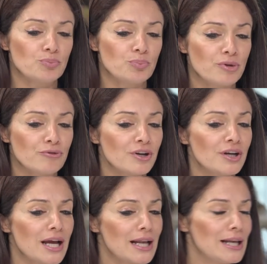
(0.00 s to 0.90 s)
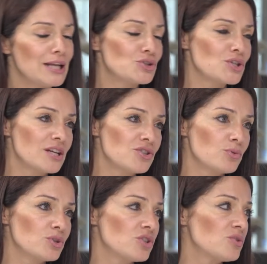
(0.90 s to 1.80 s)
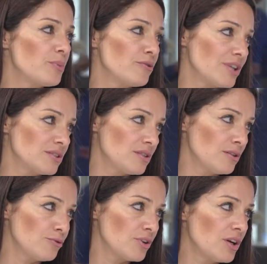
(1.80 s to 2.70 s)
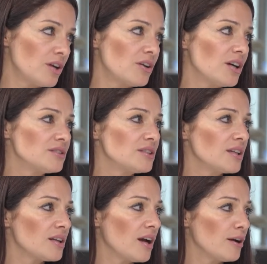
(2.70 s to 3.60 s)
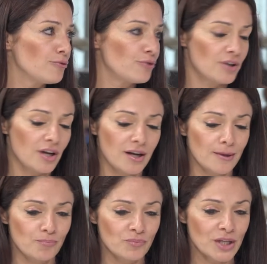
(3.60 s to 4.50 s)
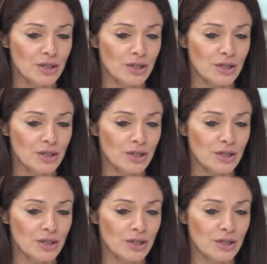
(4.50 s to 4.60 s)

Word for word: prefer legislation which is preventive, rather than have um,